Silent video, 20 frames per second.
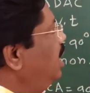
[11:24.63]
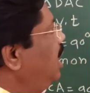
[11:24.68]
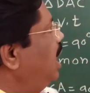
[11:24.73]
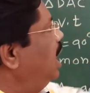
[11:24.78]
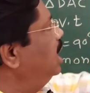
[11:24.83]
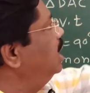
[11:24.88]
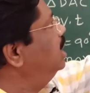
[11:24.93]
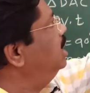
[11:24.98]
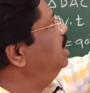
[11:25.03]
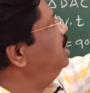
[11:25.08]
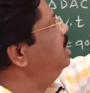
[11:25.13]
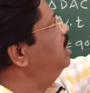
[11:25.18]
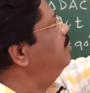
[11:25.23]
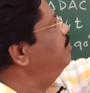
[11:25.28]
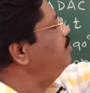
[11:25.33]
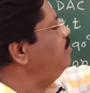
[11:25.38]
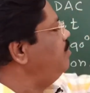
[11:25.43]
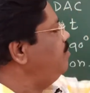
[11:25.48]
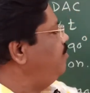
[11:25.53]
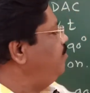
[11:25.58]
Angle
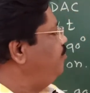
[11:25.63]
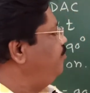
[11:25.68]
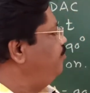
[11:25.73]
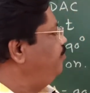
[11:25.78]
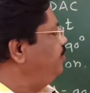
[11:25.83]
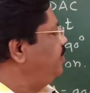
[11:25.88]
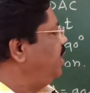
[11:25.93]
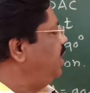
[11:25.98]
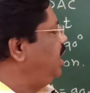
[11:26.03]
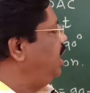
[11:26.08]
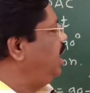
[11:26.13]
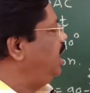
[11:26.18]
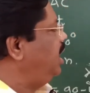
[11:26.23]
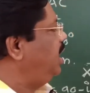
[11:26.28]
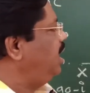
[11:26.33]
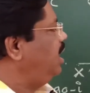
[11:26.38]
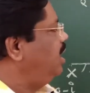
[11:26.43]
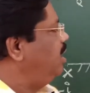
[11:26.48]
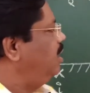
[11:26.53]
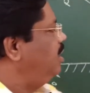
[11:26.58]

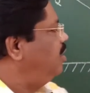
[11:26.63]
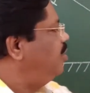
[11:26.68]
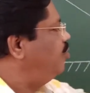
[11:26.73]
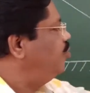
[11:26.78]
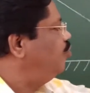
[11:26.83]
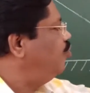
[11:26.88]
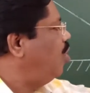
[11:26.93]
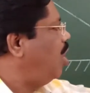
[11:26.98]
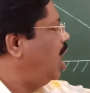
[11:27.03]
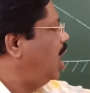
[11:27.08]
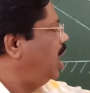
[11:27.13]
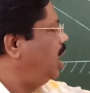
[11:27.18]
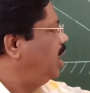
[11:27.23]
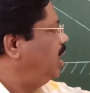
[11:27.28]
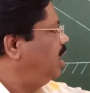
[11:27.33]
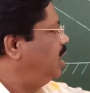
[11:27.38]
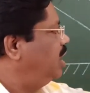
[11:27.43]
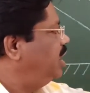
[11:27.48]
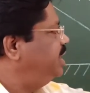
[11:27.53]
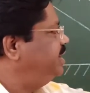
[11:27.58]
MAY
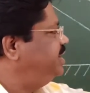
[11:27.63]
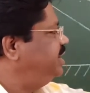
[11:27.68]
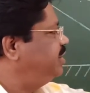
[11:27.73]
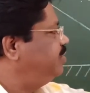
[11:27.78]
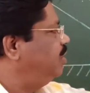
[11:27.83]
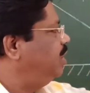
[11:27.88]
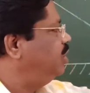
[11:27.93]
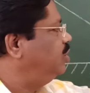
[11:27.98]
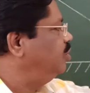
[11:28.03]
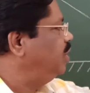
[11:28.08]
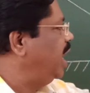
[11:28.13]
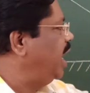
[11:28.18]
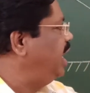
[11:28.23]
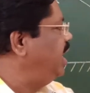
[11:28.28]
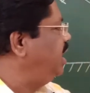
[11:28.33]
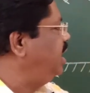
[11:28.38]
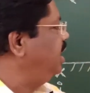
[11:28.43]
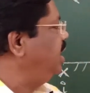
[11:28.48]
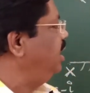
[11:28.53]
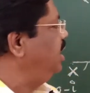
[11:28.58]
is equal to
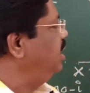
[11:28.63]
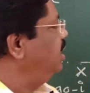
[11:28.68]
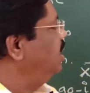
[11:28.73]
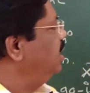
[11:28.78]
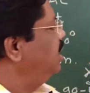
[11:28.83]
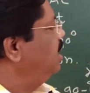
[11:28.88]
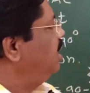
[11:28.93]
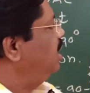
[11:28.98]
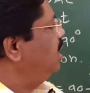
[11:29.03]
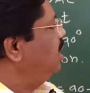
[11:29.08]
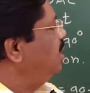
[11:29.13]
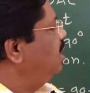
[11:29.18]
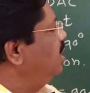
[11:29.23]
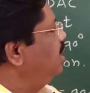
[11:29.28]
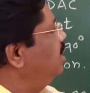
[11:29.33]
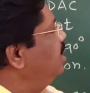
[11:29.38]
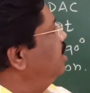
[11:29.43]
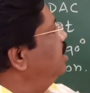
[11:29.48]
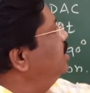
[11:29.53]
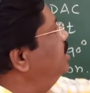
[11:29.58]
90,
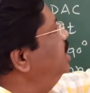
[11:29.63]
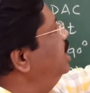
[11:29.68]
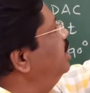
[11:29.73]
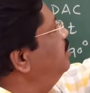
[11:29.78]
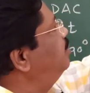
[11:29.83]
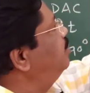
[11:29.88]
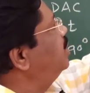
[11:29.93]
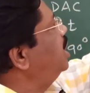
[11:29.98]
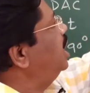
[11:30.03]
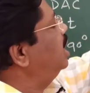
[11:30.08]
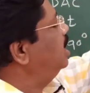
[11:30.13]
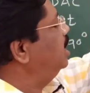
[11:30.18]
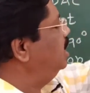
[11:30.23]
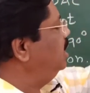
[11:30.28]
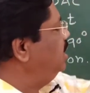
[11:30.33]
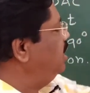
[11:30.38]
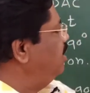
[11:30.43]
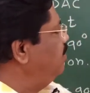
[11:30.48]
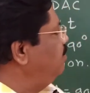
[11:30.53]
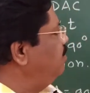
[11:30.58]
therefore
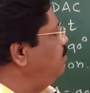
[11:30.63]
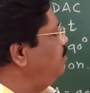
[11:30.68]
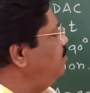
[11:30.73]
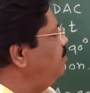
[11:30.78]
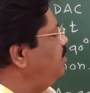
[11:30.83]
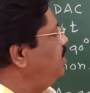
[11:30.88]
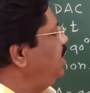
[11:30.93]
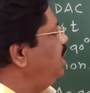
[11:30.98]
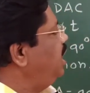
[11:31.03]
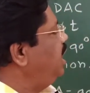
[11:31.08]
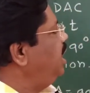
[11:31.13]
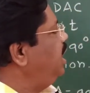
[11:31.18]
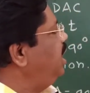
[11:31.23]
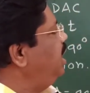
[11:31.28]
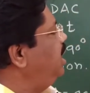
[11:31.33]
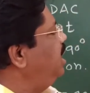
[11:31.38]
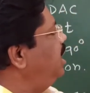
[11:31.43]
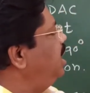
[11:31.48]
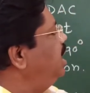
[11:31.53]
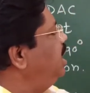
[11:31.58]
angle MAD
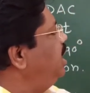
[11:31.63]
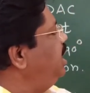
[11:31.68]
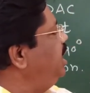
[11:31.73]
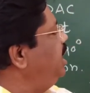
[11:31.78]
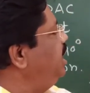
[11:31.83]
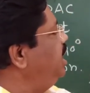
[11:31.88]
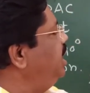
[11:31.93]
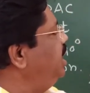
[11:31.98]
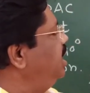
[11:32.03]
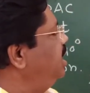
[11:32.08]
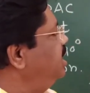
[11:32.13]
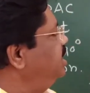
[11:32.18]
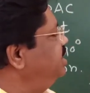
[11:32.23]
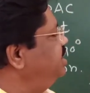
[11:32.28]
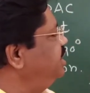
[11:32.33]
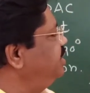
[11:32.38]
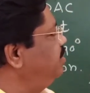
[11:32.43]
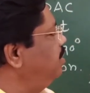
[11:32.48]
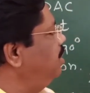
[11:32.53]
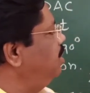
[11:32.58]

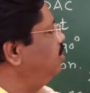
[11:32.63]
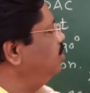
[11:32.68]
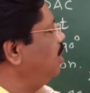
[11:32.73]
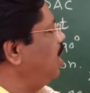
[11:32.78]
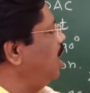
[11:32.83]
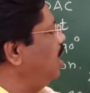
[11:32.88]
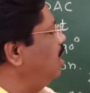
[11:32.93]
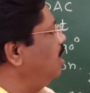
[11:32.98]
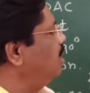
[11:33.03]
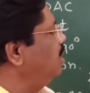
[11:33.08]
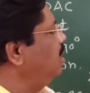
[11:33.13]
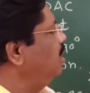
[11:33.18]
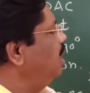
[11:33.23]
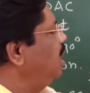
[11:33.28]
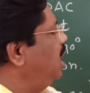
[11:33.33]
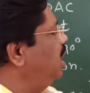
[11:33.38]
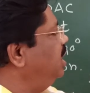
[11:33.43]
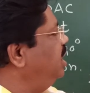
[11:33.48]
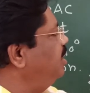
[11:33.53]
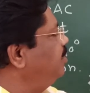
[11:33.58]
is equal to R,
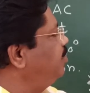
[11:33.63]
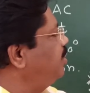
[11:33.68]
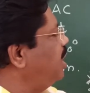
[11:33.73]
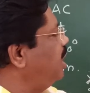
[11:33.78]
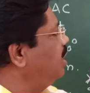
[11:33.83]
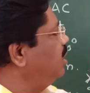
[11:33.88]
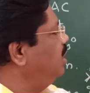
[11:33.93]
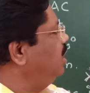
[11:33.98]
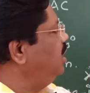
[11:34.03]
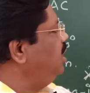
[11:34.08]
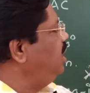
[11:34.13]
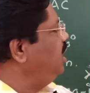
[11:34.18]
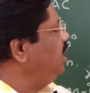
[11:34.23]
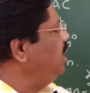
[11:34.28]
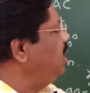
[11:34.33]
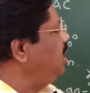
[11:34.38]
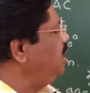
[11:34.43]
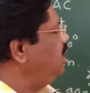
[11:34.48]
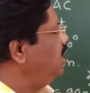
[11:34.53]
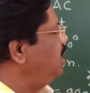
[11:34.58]
and therefore angle
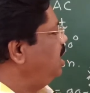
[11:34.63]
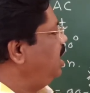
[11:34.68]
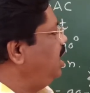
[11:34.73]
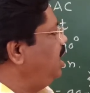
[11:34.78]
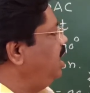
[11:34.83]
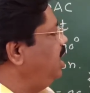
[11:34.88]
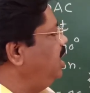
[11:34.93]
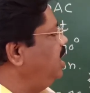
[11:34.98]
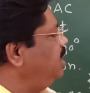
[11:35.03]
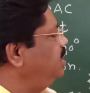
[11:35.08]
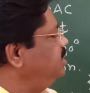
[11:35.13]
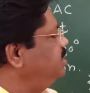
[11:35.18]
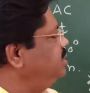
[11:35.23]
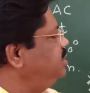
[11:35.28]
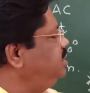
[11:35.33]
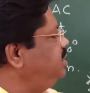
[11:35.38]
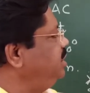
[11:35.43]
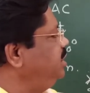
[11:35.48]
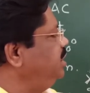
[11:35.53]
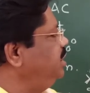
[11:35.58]

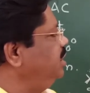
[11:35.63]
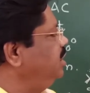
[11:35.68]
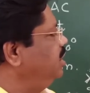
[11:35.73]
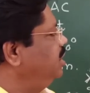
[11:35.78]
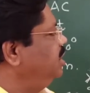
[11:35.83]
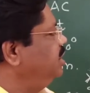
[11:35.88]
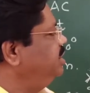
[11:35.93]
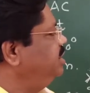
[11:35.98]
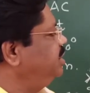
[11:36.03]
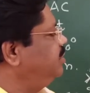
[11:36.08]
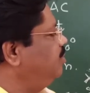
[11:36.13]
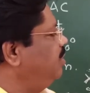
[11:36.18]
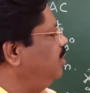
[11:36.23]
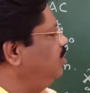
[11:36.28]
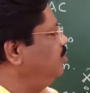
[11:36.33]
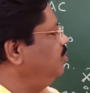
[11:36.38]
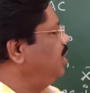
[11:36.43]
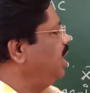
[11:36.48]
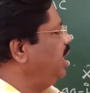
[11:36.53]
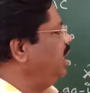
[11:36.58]
DAC is equal
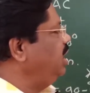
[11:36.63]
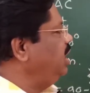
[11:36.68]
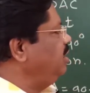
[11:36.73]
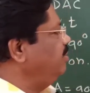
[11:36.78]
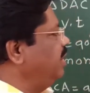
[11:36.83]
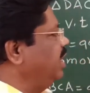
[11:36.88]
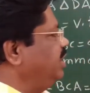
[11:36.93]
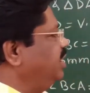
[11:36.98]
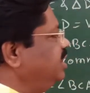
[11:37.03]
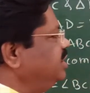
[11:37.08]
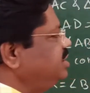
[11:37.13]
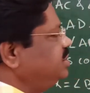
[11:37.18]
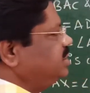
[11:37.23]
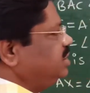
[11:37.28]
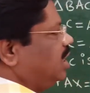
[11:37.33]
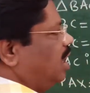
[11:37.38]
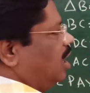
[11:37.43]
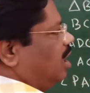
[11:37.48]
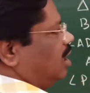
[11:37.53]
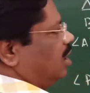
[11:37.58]
to 90
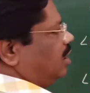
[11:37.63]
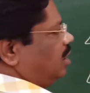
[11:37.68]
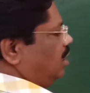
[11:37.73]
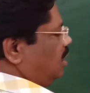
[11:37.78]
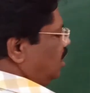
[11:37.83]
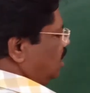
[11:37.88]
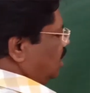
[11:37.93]
minus R,